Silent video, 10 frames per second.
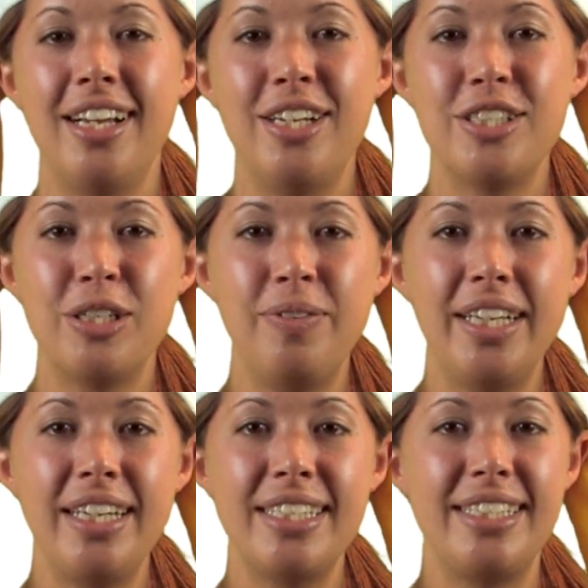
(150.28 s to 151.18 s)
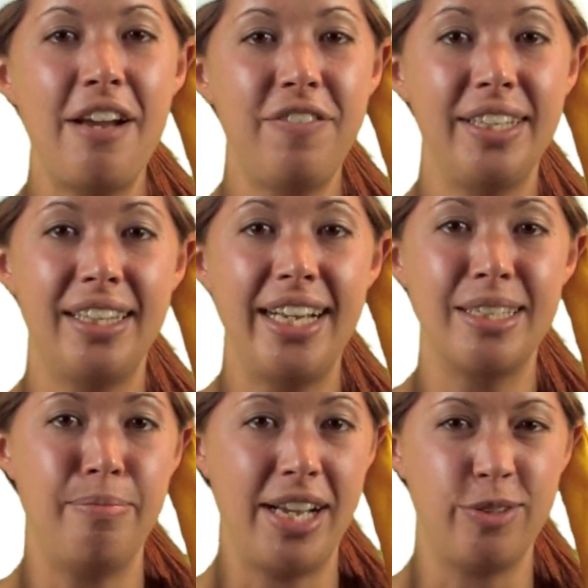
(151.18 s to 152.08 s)
Surrealists definitely like
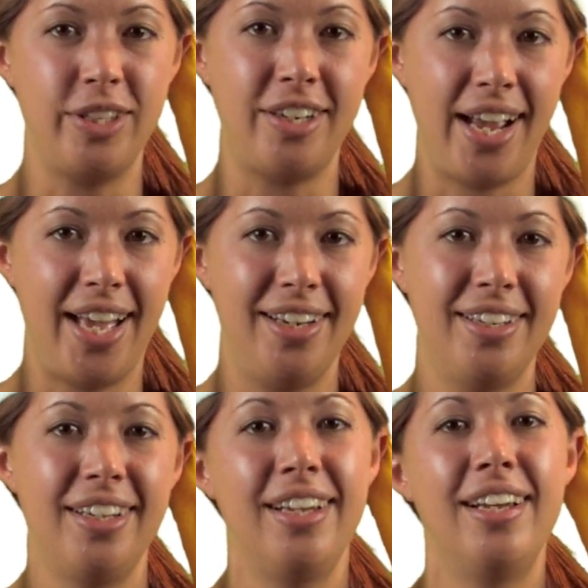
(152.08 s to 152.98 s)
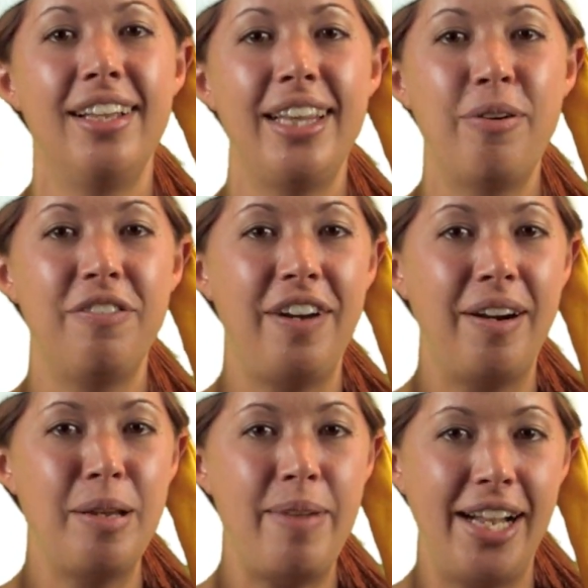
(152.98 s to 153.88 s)
to mess with your head. They were
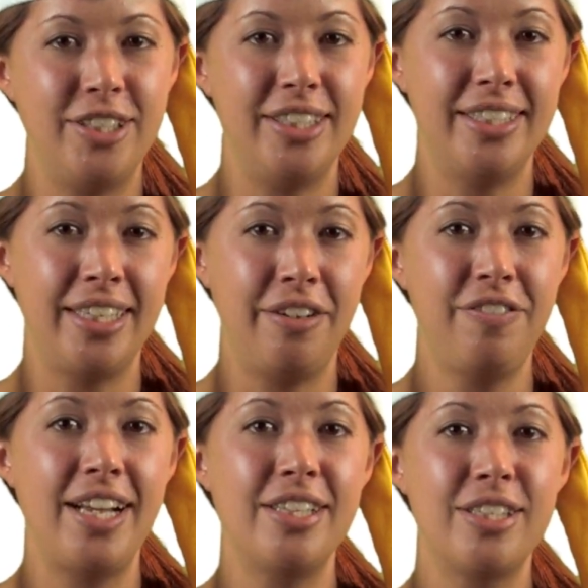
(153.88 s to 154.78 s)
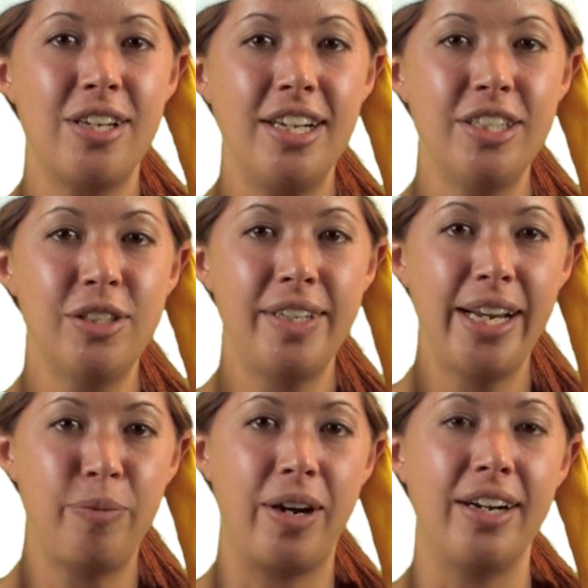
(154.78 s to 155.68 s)
very imaginative and sought to
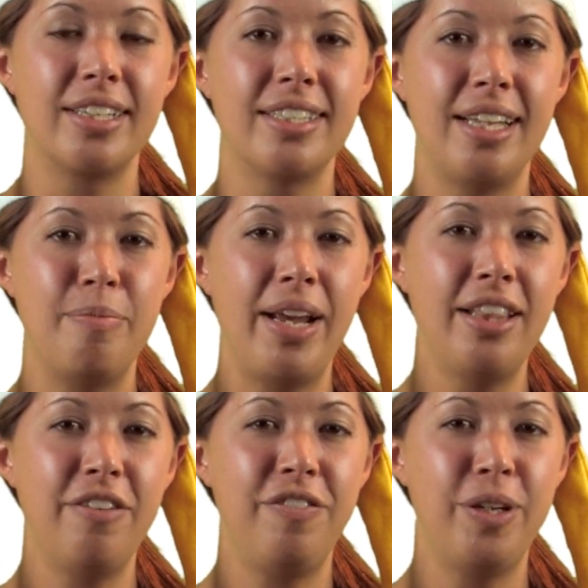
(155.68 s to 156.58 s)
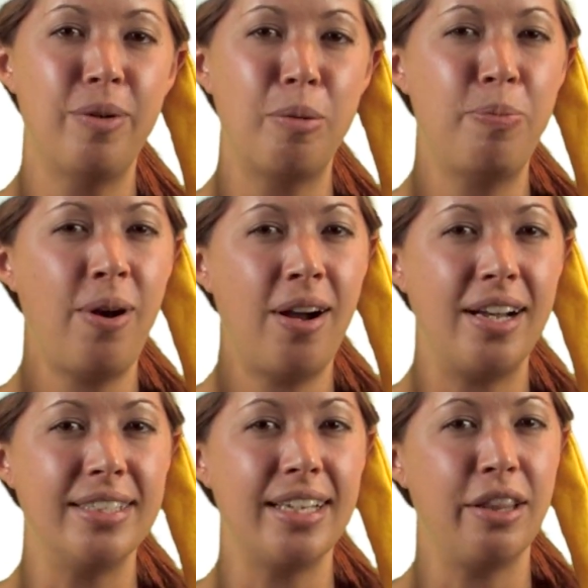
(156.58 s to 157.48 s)
create works that made the viewer
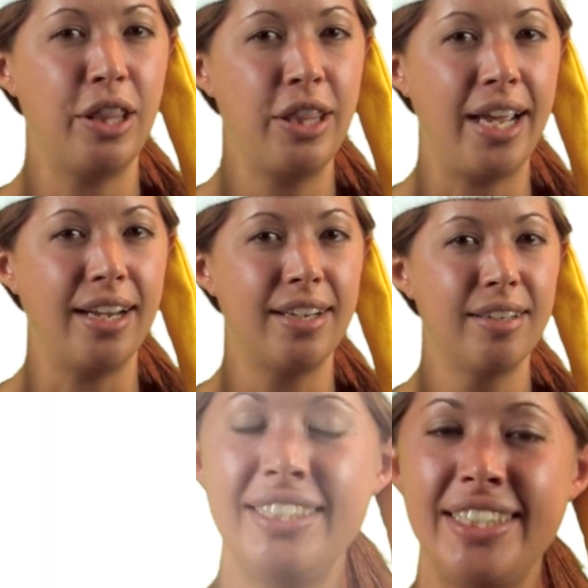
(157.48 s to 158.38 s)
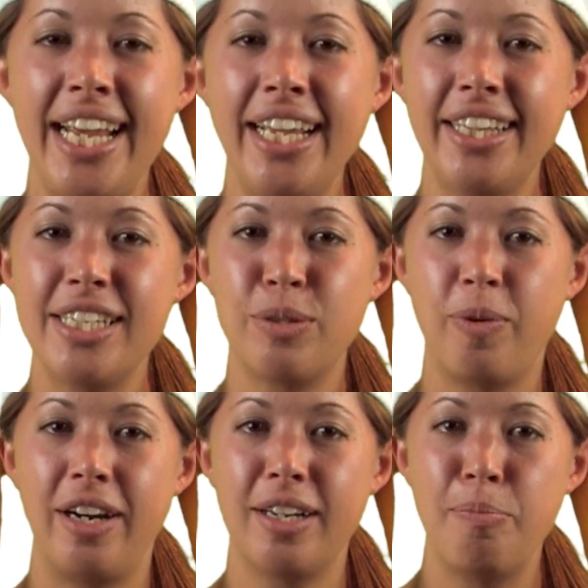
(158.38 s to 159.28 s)
pause and think. Take this
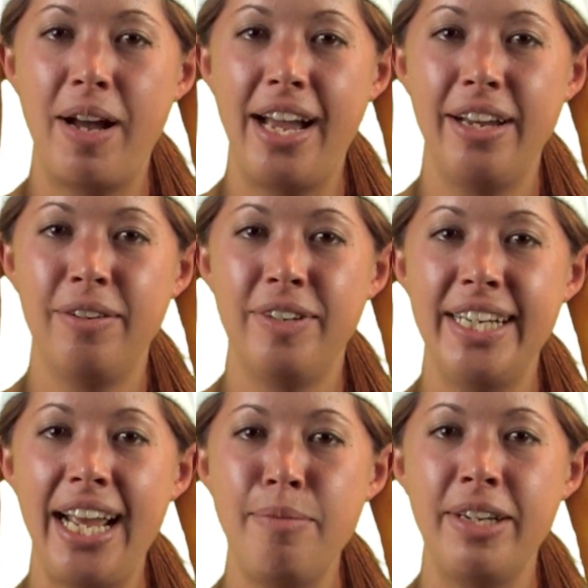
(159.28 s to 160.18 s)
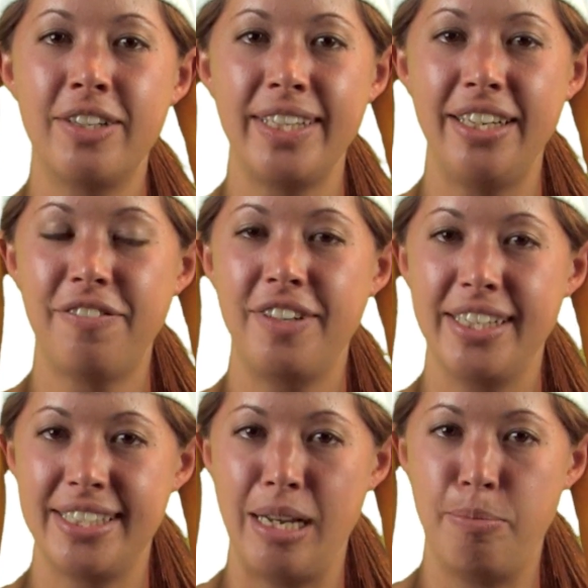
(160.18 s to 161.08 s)
work by René Magritte, for
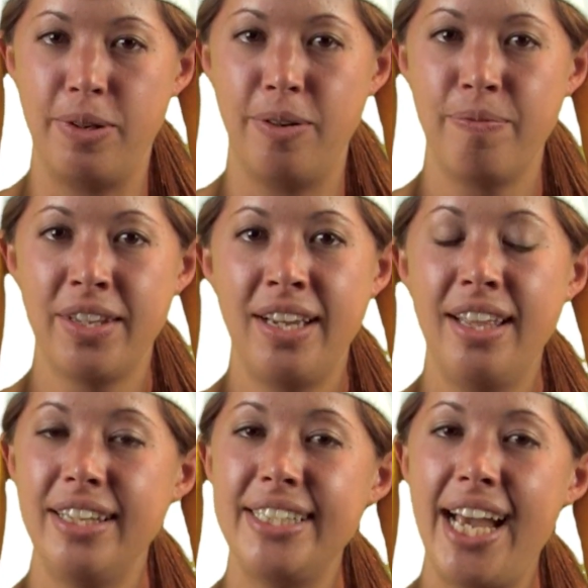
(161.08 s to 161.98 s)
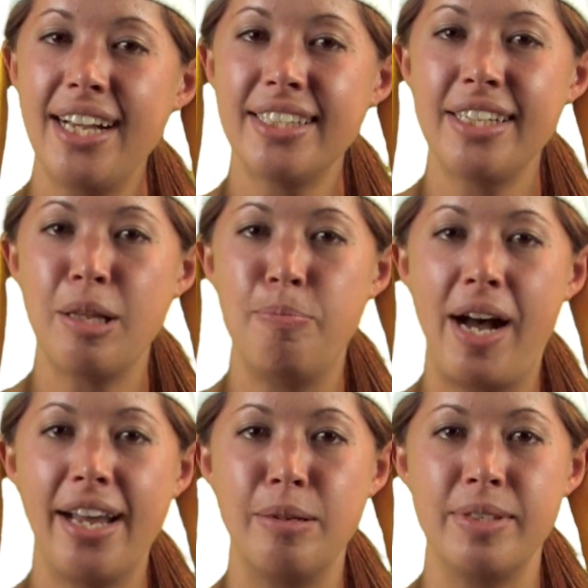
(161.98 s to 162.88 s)
example. The text at the
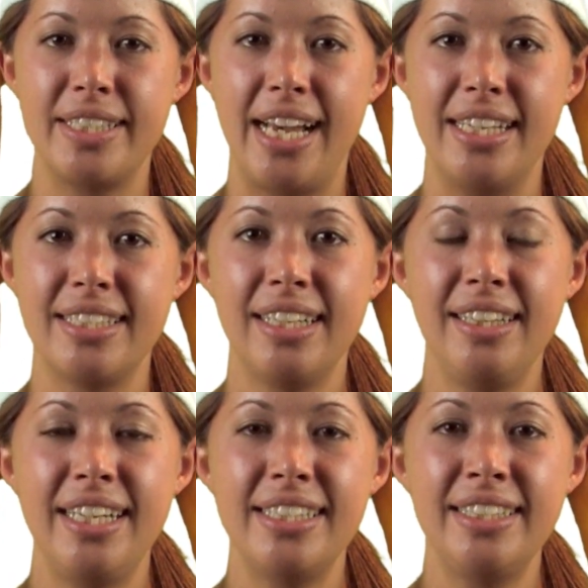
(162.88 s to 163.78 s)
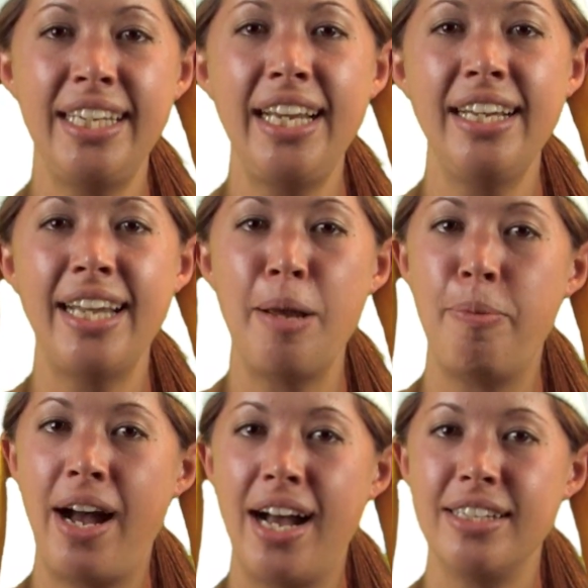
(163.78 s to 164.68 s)
bottom says, "Ceci n'est
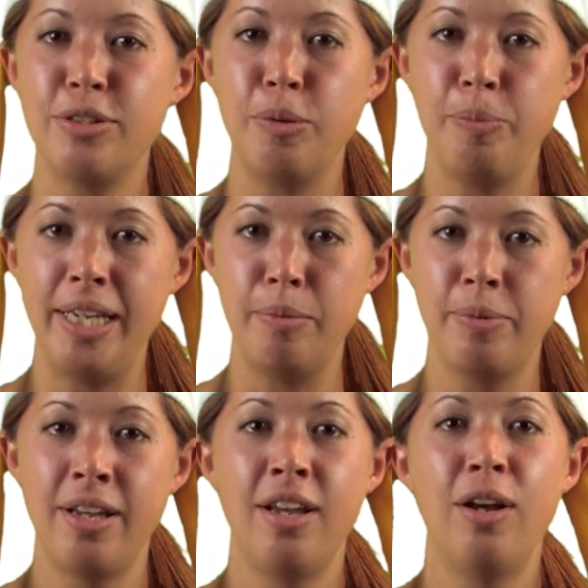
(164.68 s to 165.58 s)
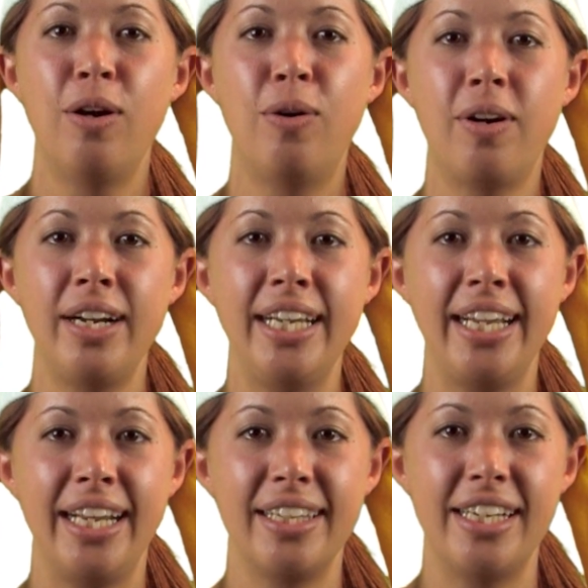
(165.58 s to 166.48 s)
pas une pipe," or in
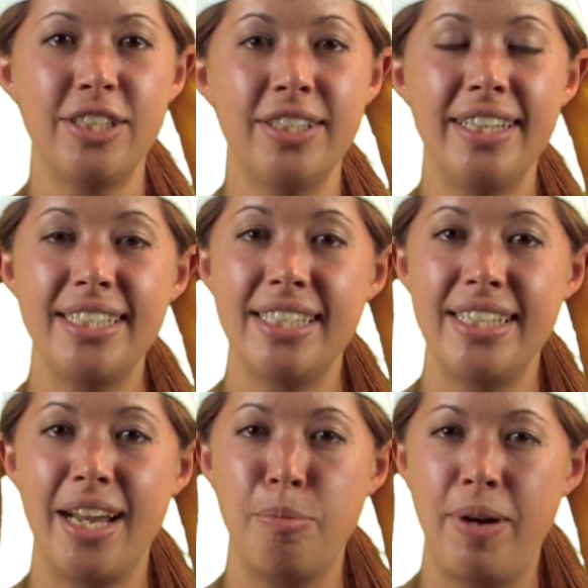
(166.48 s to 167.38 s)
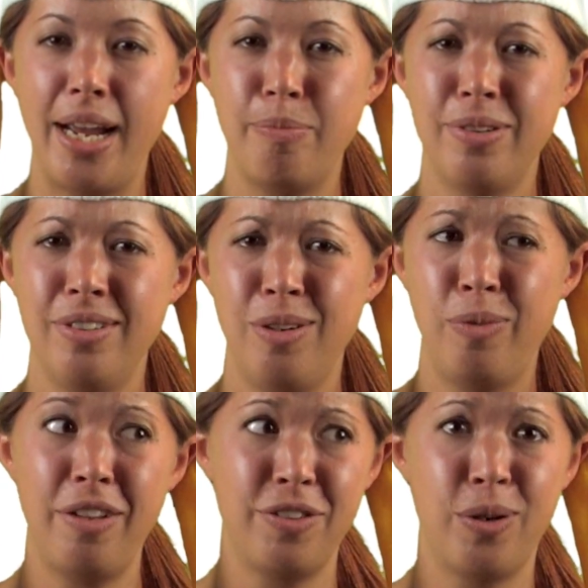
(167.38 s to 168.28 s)
English, "This is not a pipe."
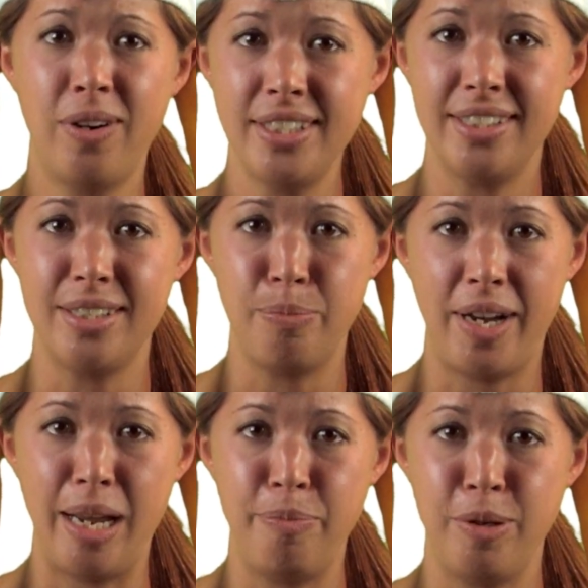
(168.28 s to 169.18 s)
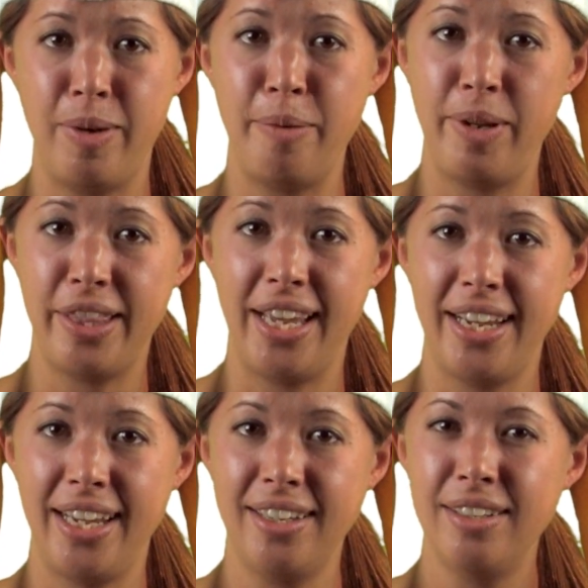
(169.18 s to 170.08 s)
Well, of course it's a pipe, you might be
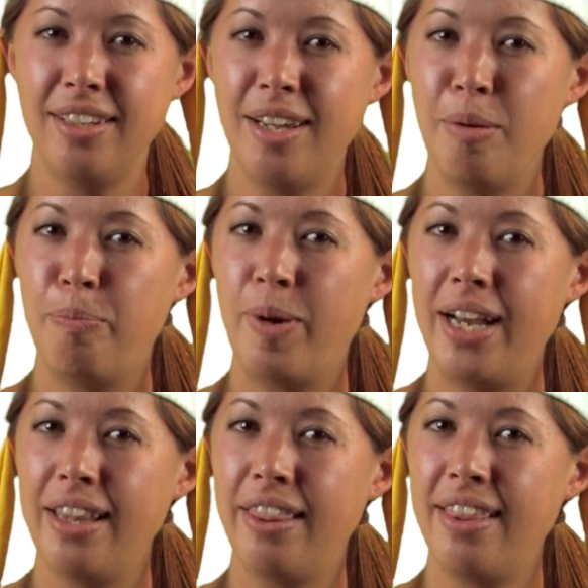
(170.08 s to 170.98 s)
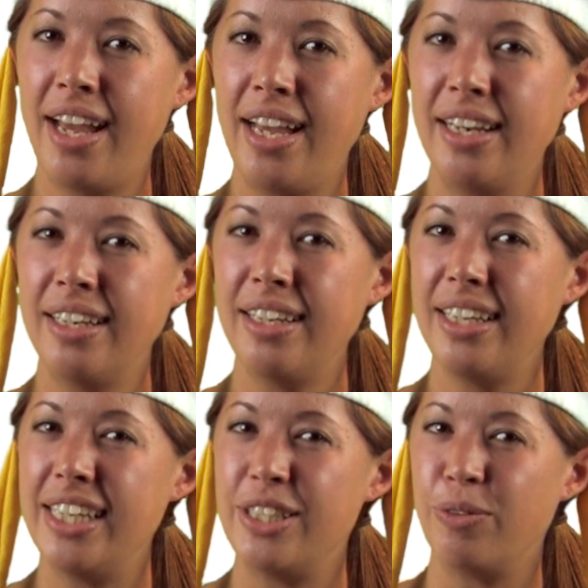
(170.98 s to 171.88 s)
thinking. But then,
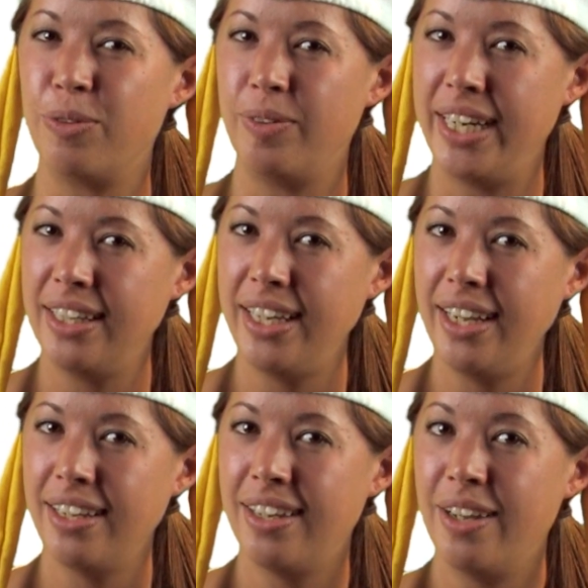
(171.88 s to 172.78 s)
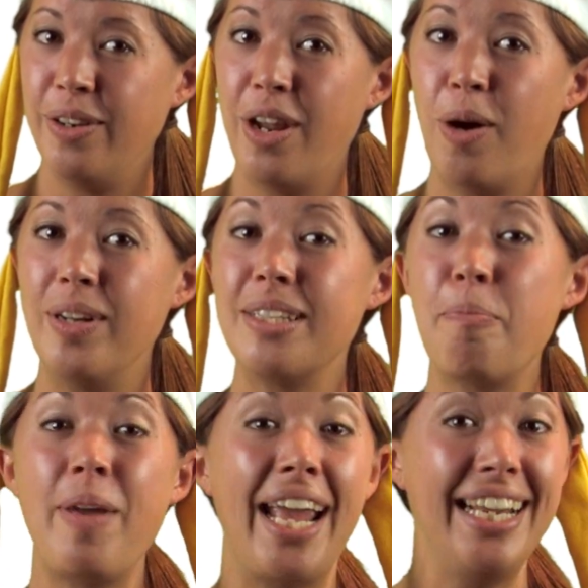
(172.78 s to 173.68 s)
is it really? No, it's a
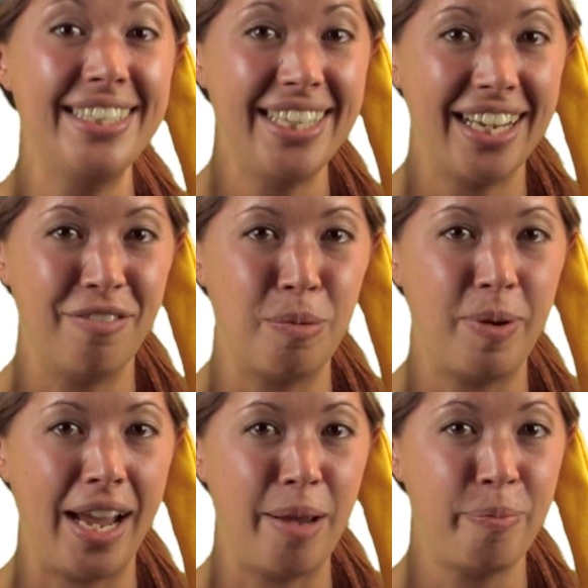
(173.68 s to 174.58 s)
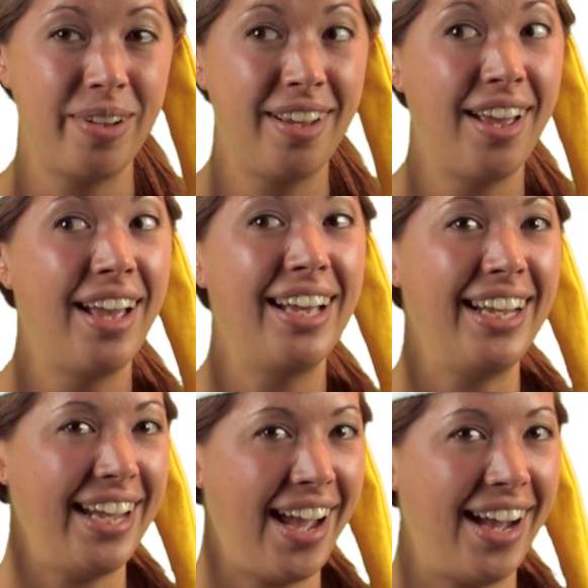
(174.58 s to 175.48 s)
painting of a pipe.
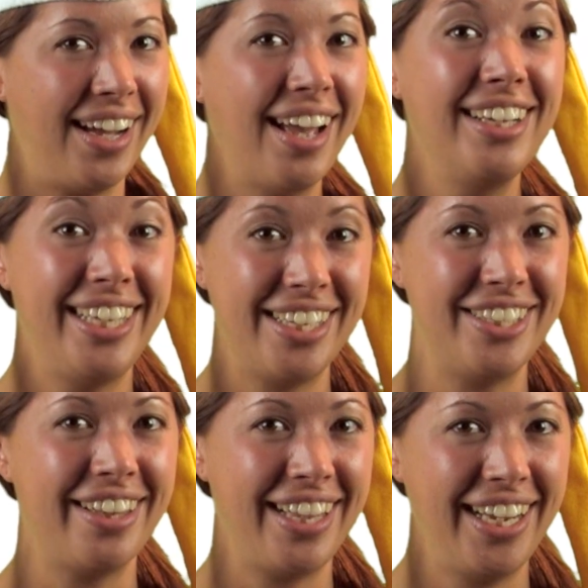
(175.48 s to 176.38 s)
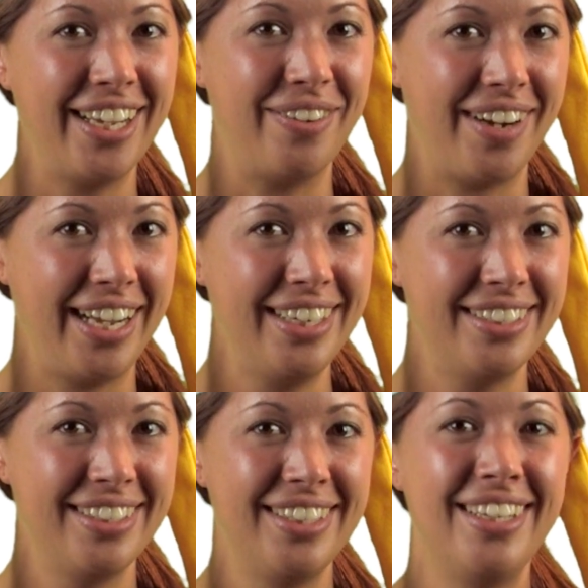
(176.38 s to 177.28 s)
Yeah, gets you thinking, right?